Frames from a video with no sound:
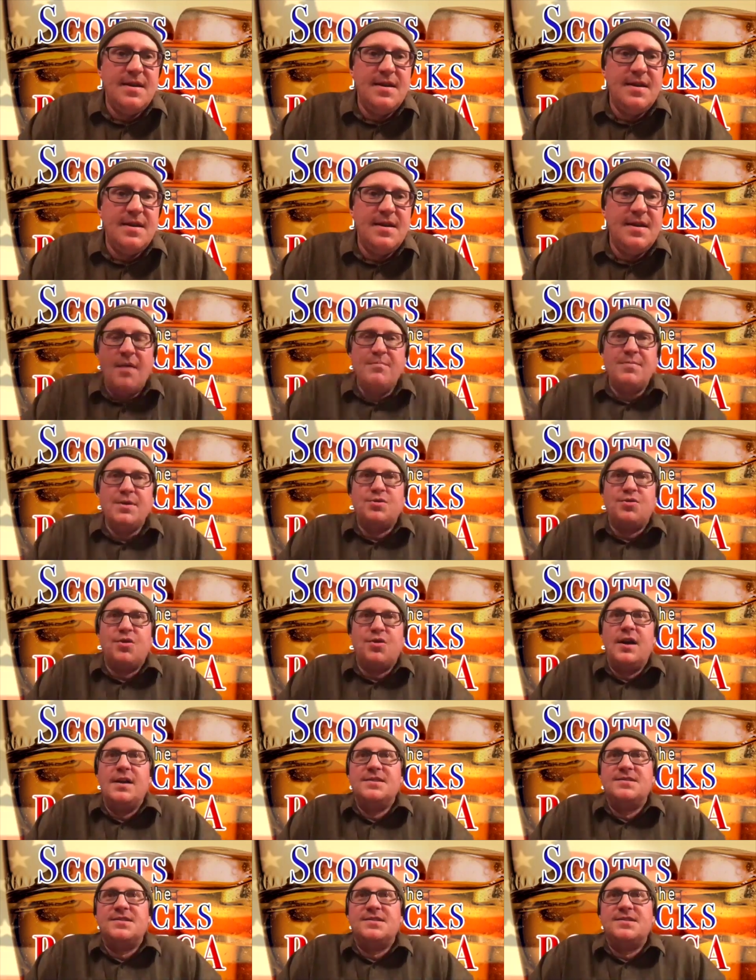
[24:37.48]

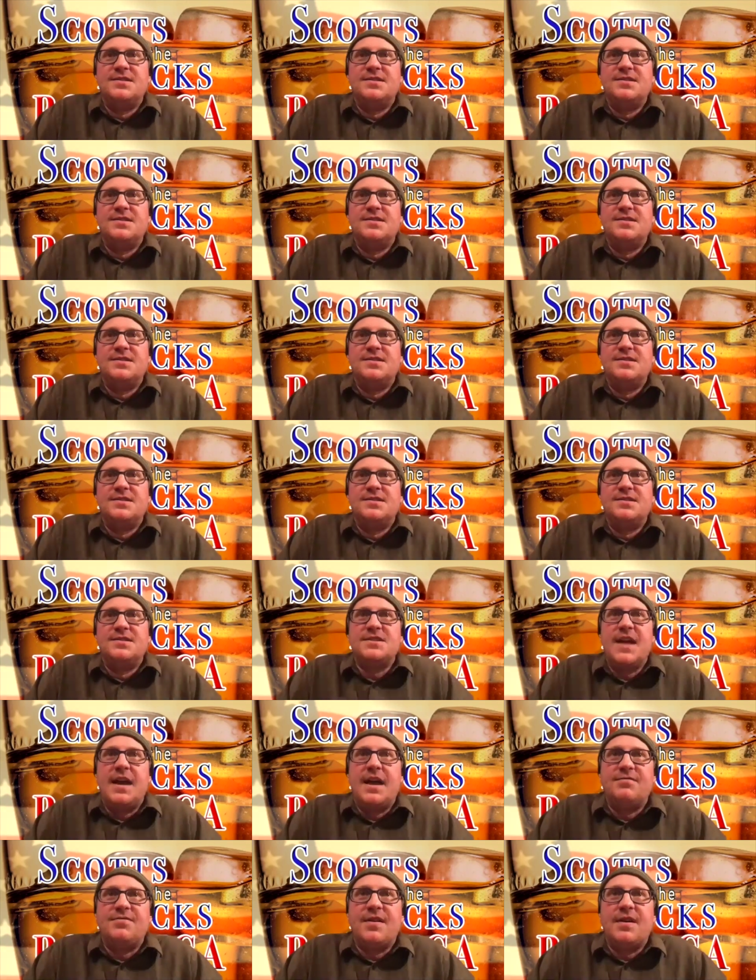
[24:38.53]
because the state
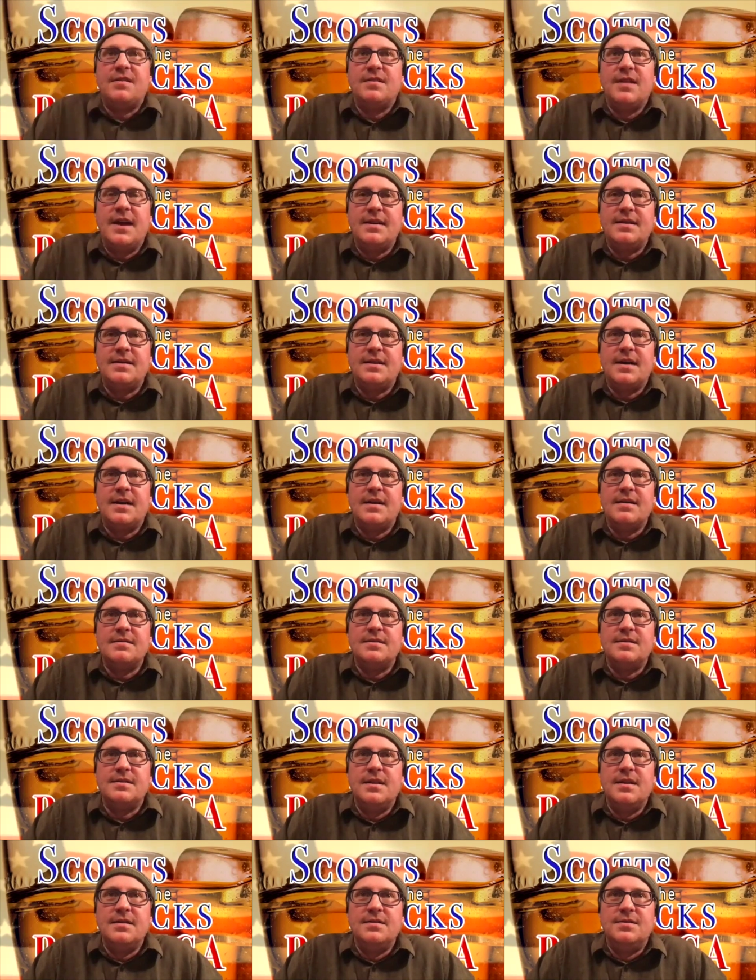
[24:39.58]
felt like
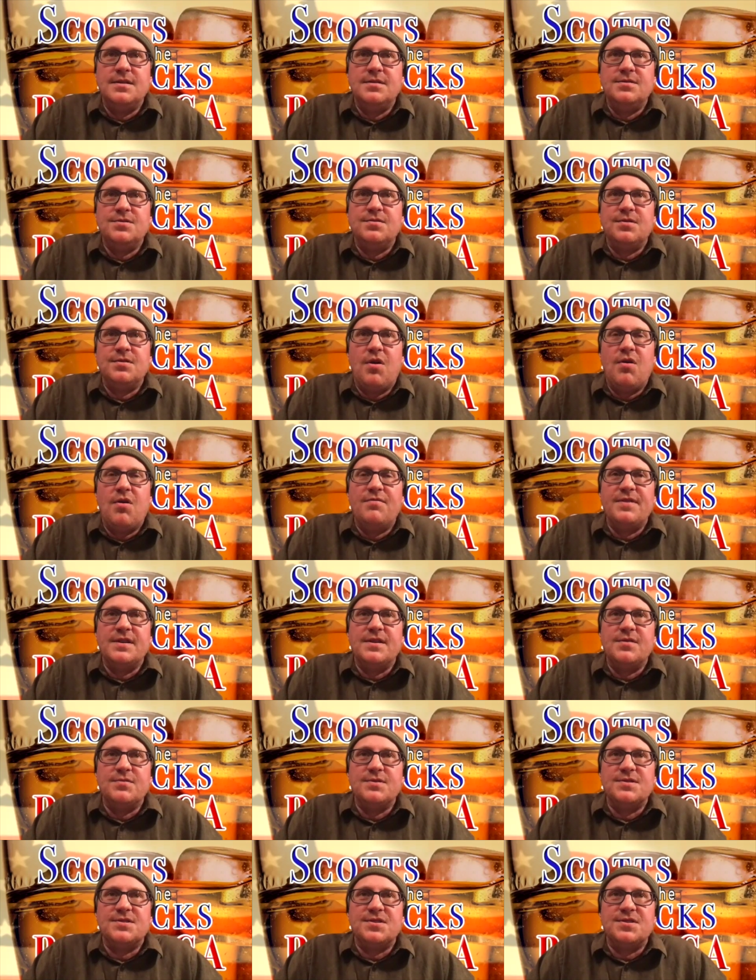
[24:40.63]
due to COVID, it
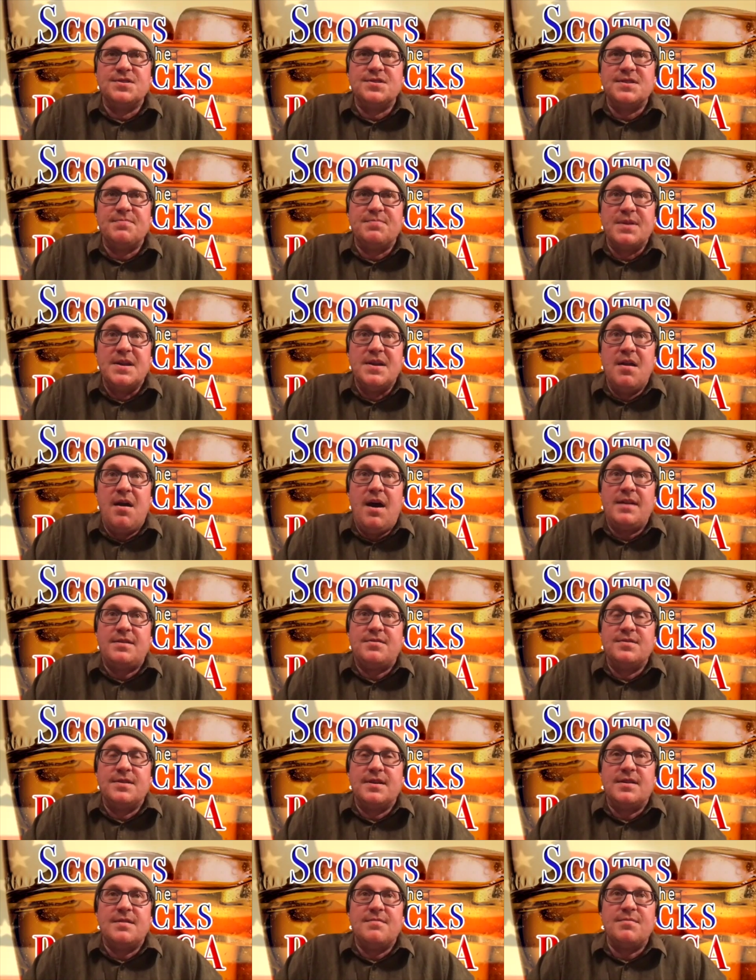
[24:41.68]
was just simply not going to
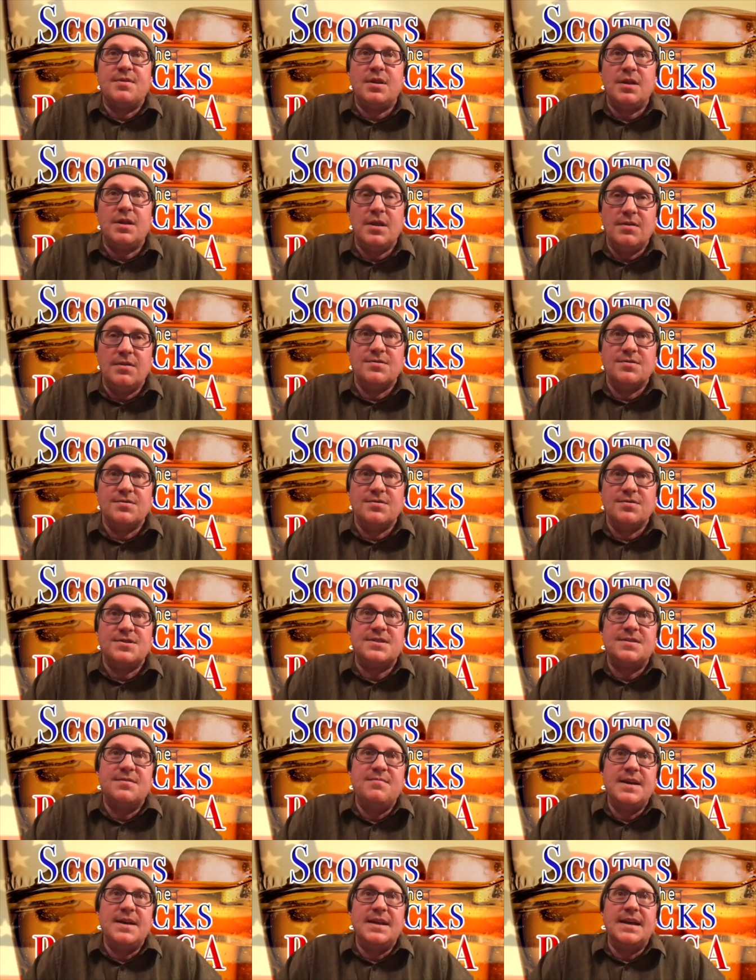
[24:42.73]
come close to
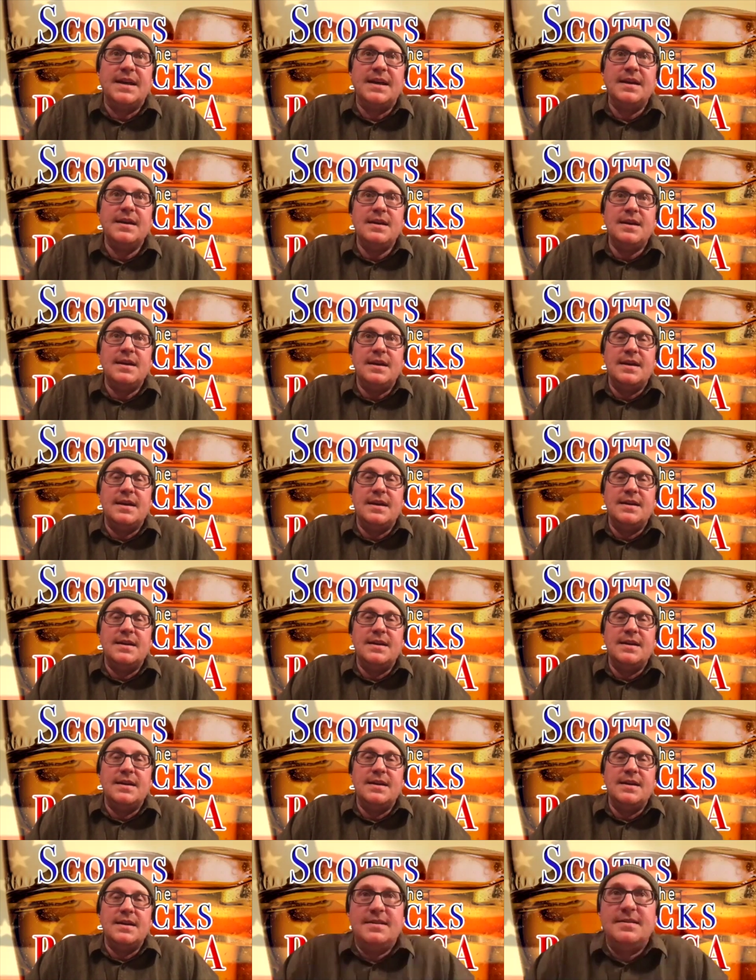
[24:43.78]
meeting
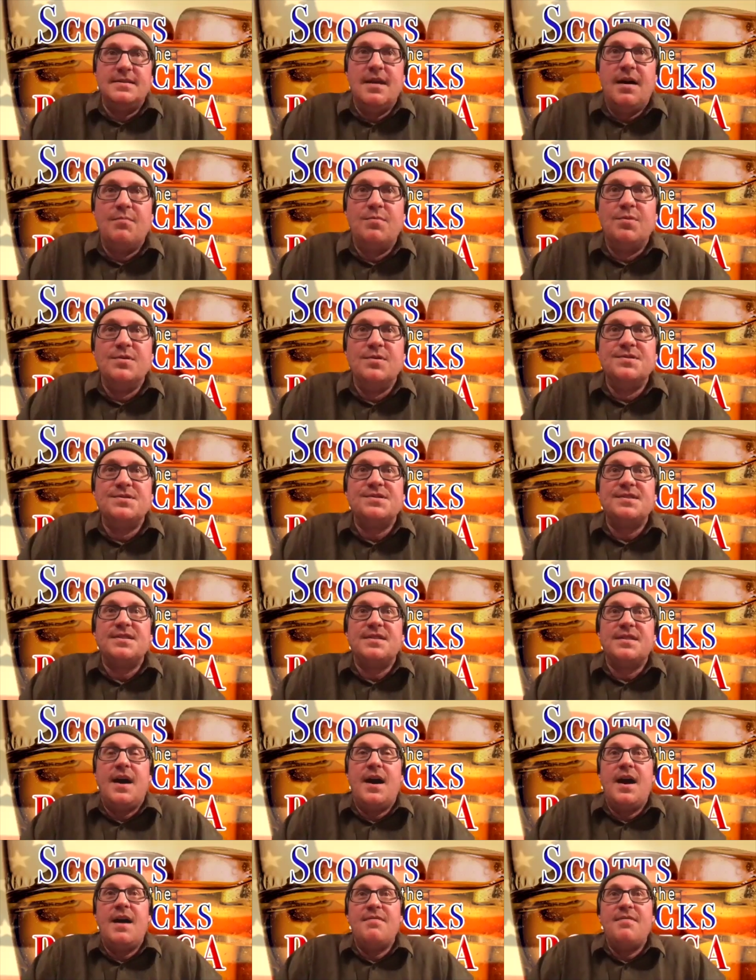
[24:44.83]
intended numbers
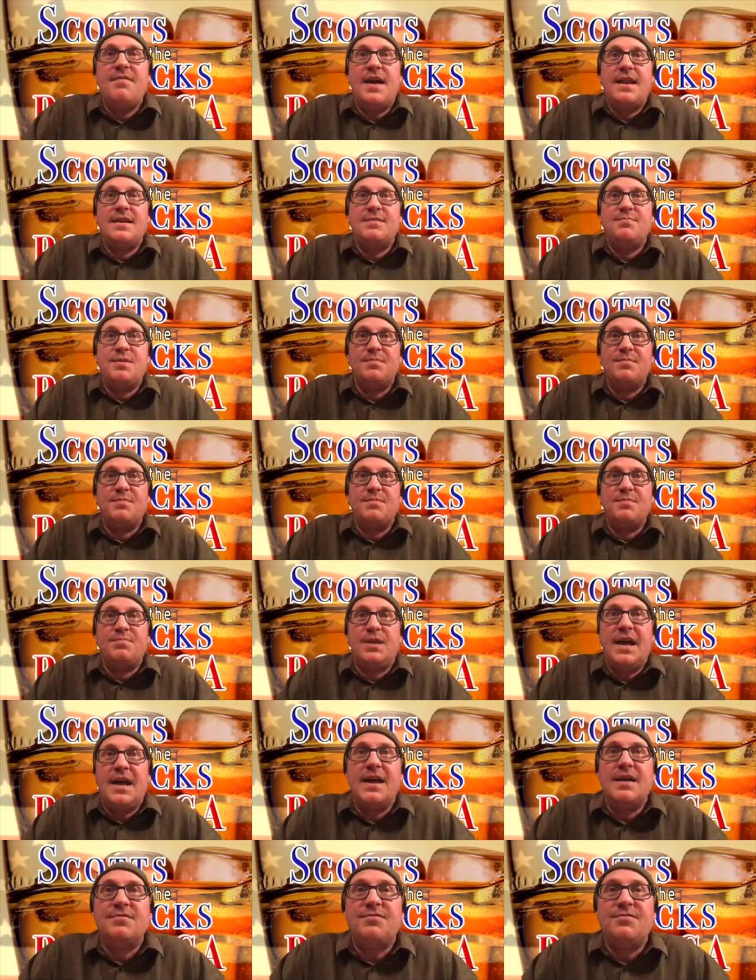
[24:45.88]
that had been
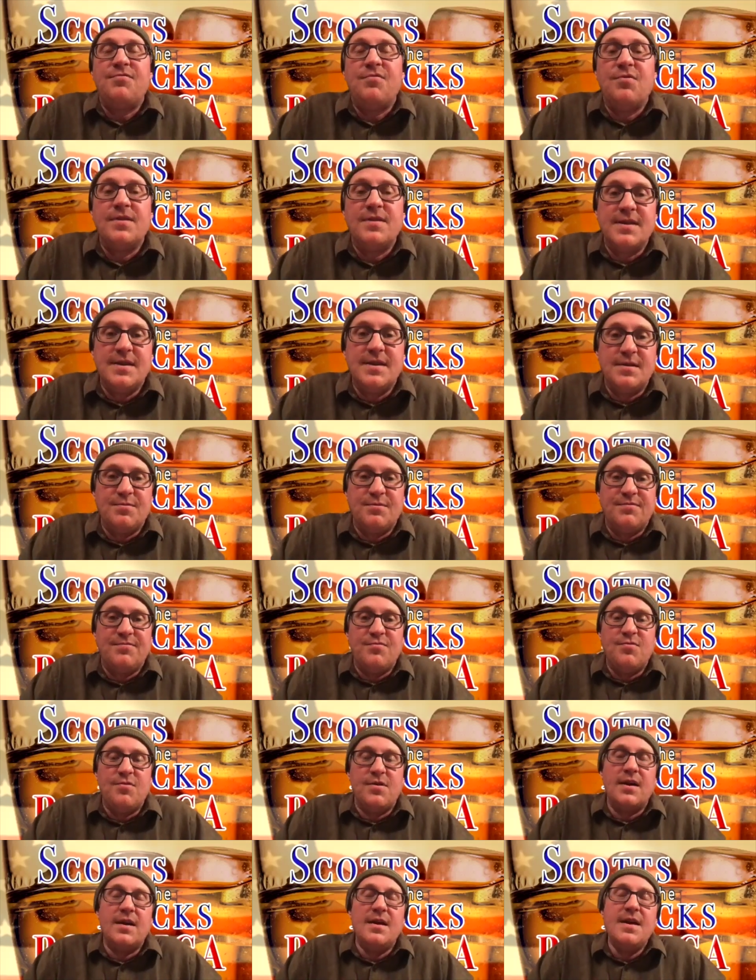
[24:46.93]
planned for the year
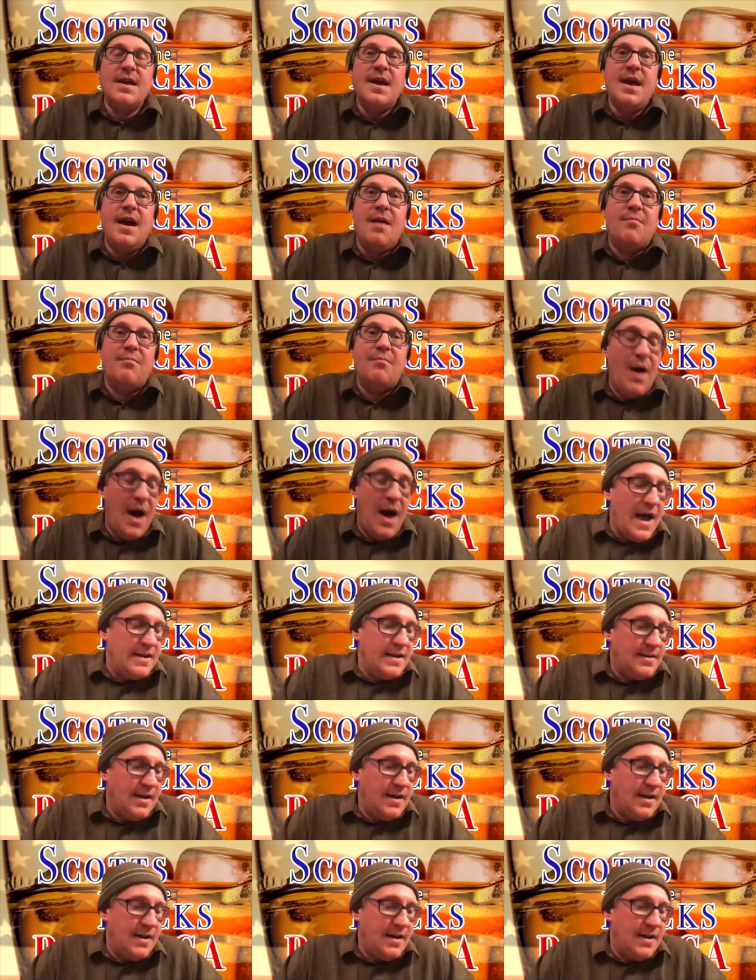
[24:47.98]
before. But